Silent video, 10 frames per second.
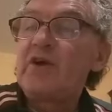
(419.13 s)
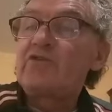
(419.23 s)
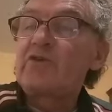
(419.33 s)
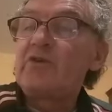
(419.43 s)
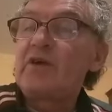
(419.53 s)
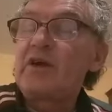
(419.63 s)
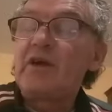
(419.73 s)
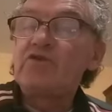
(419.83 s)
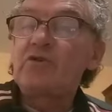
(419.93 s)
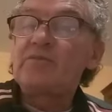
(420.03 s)
So
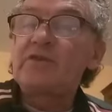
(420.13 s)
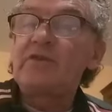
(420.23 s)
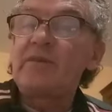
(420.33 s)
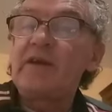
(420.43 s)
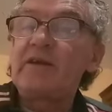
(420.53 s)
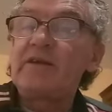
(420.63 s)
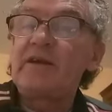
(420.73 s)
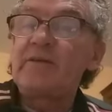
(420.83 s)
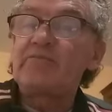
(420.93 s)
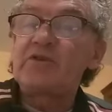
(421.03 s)
he jumped in the main